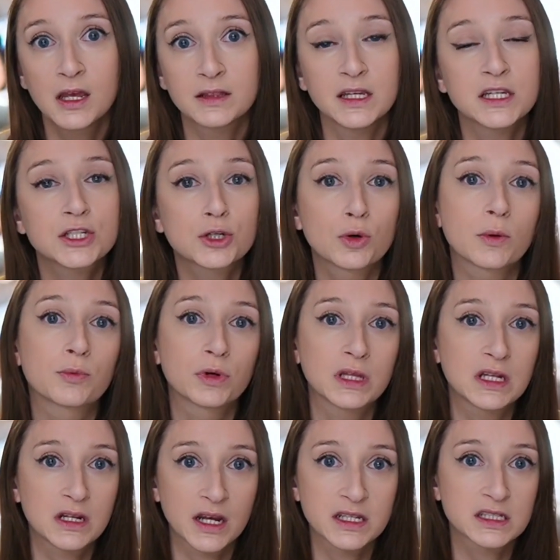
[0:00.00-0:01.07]
These show up
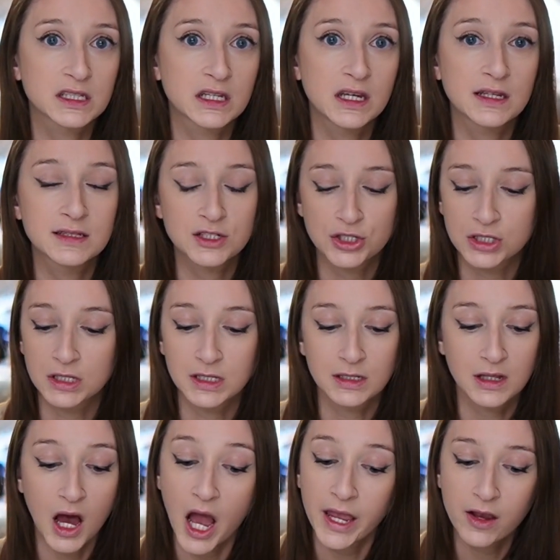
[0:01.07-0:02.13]
really nicely. It's just a
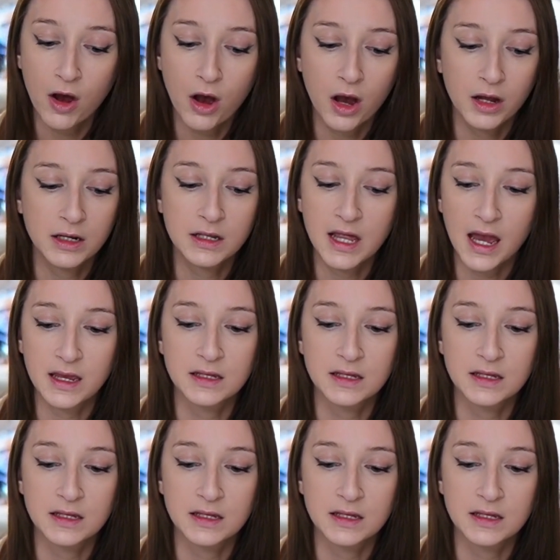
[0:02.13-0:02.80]
little icon that